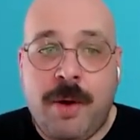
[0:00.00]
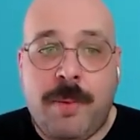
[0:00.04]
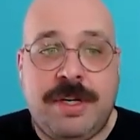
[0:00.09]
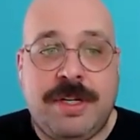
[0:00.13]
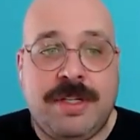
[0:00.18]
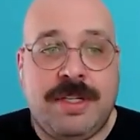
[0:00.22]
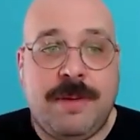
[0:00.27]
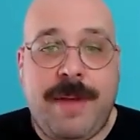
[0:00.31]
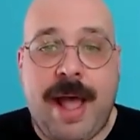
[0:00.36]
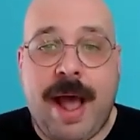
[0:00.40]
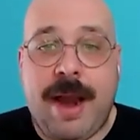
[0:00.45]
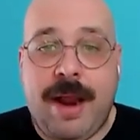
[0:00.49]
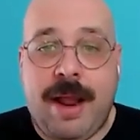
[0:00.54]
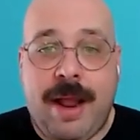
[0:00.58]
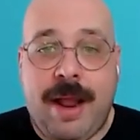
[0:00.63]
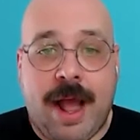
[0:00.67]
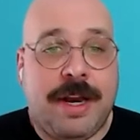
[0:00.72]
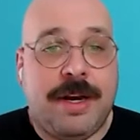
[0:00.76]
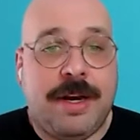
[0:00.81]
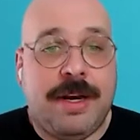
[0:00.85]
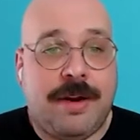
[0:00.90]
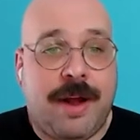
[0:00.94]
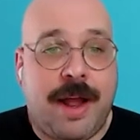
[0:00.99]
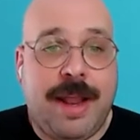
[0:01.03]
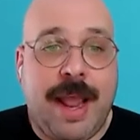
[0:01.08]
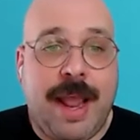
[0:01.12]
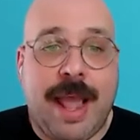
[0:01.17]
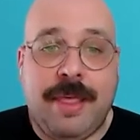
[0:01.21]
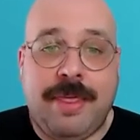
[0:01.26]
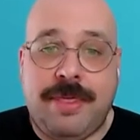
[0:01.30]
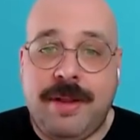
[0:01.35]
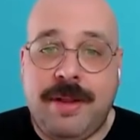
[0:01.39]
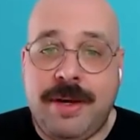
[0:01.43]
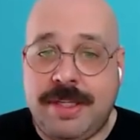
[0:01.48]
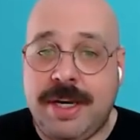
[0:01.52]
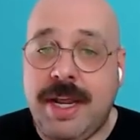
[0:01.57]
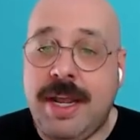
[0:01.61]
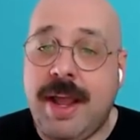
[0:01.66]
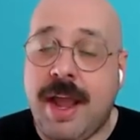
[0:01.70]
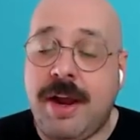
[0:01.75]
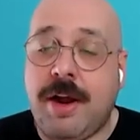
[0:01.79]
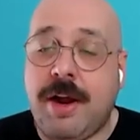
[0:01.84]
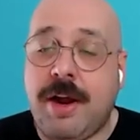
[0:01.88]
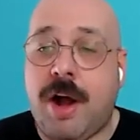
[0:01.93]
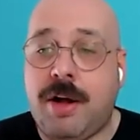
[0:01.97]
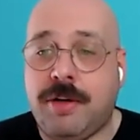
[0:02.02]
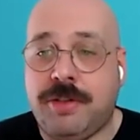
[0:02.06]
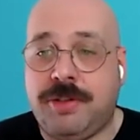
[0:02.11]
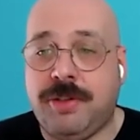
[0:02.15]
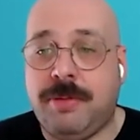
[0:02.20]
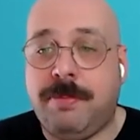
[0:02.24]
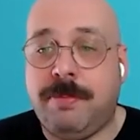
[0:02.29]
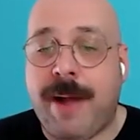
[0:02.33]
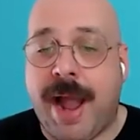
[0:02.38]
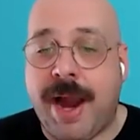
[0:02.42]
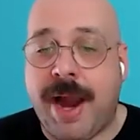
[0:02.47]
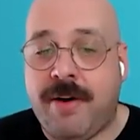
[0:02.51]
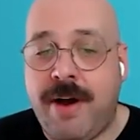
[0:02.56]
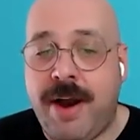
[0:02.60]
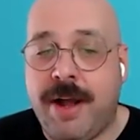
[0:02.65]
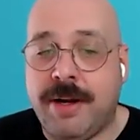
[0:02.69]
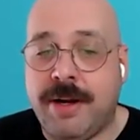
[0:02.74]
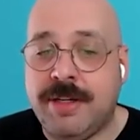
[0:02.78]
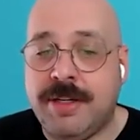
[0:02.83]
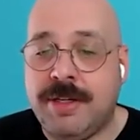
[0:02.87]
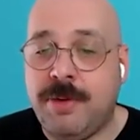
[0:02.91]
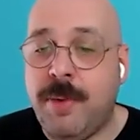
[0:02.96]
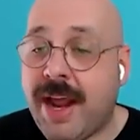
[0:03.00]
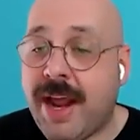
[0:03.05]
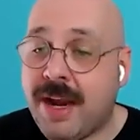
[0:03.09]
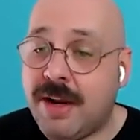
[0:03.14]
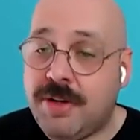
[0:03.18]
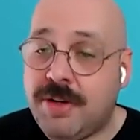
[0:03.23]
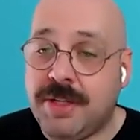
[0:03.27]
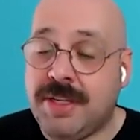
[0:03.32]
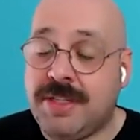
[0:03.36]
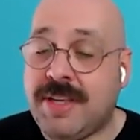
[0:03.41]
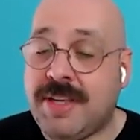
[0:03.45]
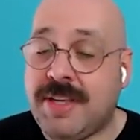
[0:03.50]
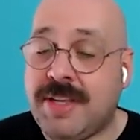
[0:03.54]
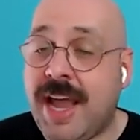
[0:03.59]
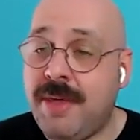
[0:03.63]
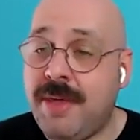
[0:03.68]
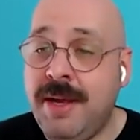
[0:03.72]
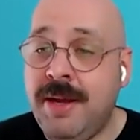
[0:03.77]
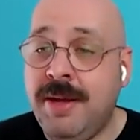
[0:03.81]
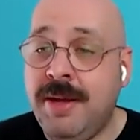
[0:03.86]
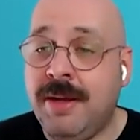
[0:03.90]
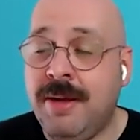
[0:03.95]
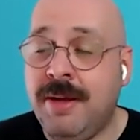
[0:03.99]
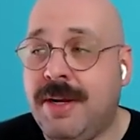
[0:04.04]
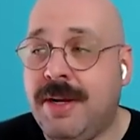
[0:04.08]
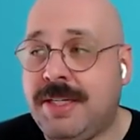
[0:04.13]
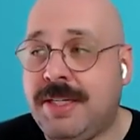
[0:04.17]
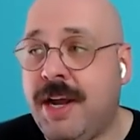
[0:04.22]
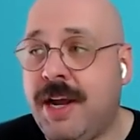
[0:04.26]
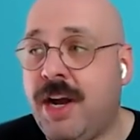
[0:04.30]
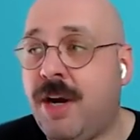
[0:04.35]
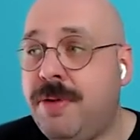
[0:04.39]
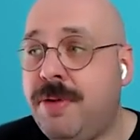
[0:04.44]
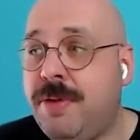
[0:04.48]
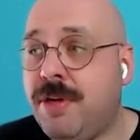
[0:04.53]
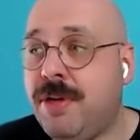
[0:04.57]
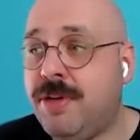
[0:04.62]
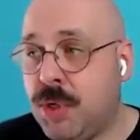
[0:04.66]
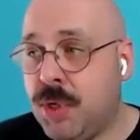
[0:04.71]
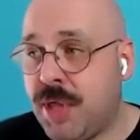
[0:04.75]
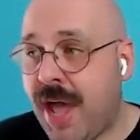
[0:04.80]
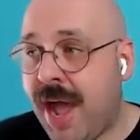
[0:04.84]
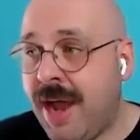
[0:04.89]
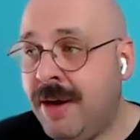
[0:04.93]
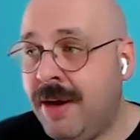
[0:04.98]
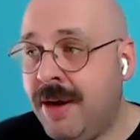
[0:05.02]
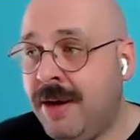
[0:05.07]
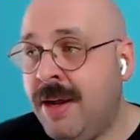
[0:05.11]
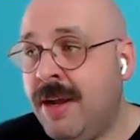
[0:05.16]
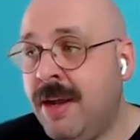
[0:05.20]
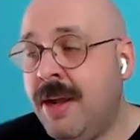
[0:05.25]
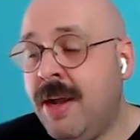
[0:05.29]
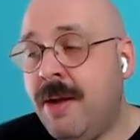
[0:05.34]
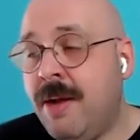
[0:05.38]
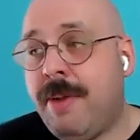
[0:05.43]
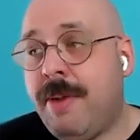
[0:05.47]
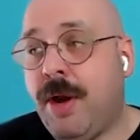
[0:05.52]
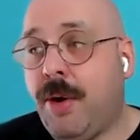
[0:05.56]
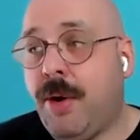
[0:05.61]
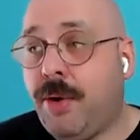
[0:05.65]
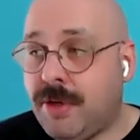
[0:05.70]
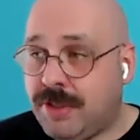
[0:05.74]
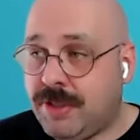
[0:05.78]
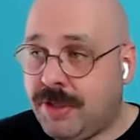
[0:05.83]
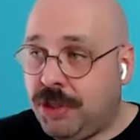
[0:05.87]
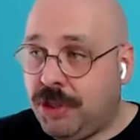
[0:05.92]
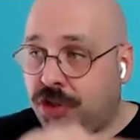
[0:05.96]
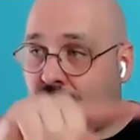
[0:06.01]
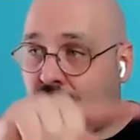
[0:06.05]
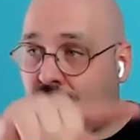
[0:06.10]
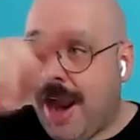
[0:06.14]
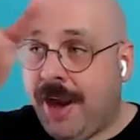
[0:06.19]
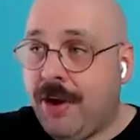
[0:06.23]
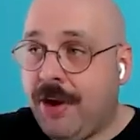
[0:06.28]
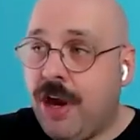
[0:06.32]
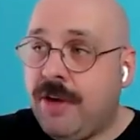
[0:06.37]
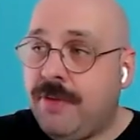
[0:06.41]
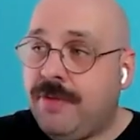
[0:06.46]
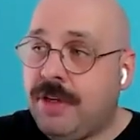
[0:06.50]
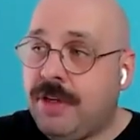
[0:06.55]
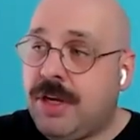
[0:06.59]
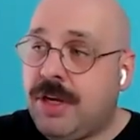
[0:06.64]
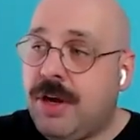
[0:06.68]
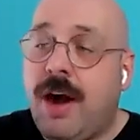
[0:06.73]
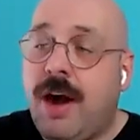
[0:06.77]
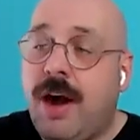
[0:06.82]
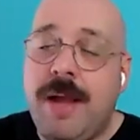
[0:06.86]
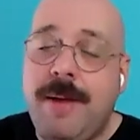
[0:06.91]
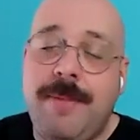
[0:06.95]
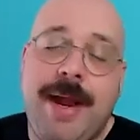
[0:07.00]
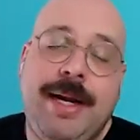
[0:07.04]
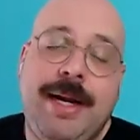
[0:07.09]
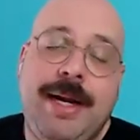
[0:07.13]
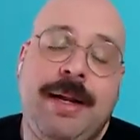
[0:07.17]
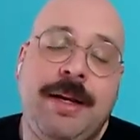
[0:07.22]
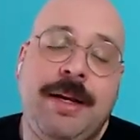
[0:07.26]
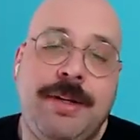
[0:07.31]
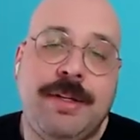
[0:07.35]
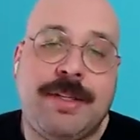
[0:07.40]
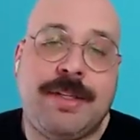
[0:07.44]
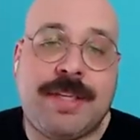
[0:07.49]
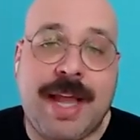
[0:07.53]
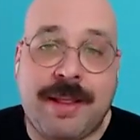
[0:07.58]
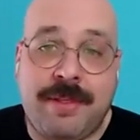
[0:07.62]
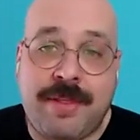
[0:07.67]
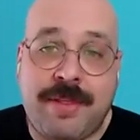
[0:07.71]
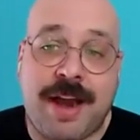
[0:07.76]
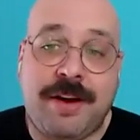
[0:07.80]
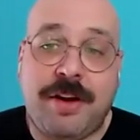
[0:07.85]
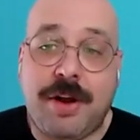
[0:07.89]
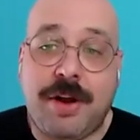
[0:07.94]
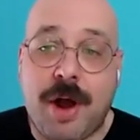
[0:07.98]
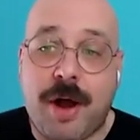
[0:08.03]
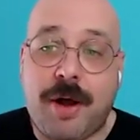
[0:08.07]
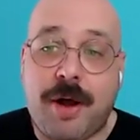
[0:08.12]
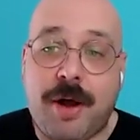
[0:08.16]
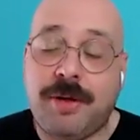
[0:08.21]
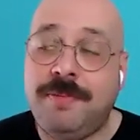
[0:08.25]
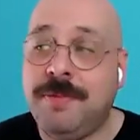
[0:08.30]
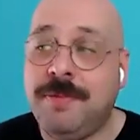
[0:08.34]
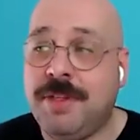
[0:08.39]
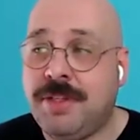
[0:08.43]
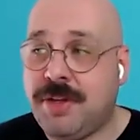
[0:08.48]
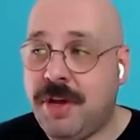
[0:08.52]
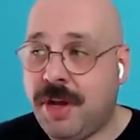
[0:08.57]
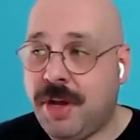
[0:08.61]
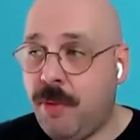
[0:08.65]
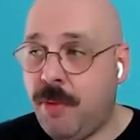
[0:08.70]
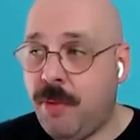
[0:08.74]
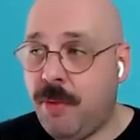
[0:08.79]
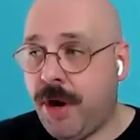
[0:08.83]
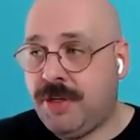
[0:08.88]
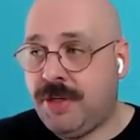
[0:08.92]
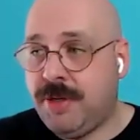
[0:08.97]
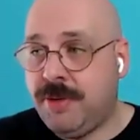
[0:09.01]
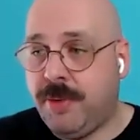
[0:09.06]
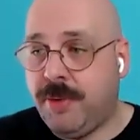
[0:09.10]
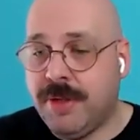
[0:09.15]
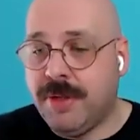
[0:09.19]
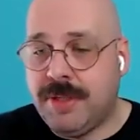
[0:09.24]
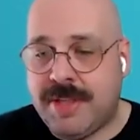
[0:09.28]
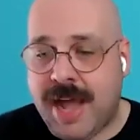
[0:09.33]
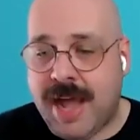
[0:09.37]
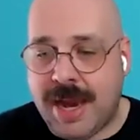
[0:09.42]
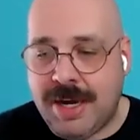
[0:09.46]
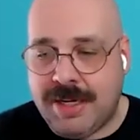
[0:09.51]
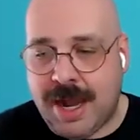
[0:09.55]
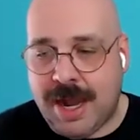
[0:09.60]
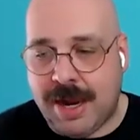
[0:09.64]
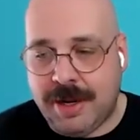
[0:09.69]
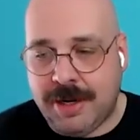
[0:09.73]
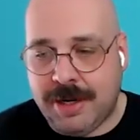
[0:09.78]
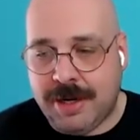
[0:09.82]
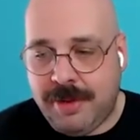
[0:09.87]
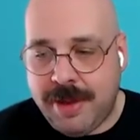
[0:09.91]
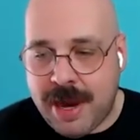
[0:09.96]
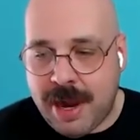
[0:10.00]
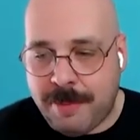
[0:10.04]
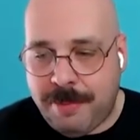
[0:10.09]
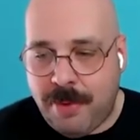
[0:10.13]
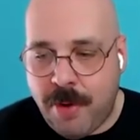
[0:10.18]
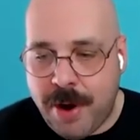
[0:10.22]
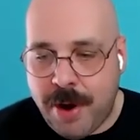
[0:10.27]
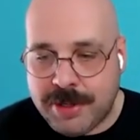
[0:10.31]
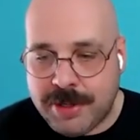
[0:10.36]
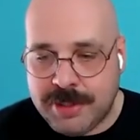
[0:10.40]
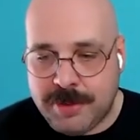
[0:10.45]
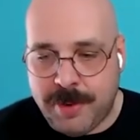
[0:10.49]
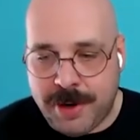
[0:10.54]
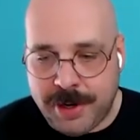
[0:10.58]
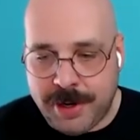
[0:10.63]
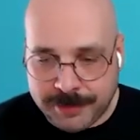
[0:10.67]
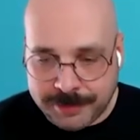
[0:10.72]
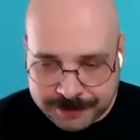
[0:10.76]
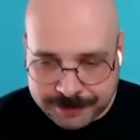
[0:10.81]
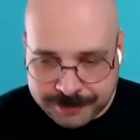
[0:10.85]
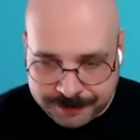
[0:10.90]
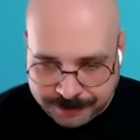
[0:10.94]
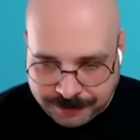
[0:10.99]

which is about identifying ethnicity and cultural background. We're going to do the same thing, but to help you do that, but also track it over time and let you set that goal so you can work towards that data cleanup point as well.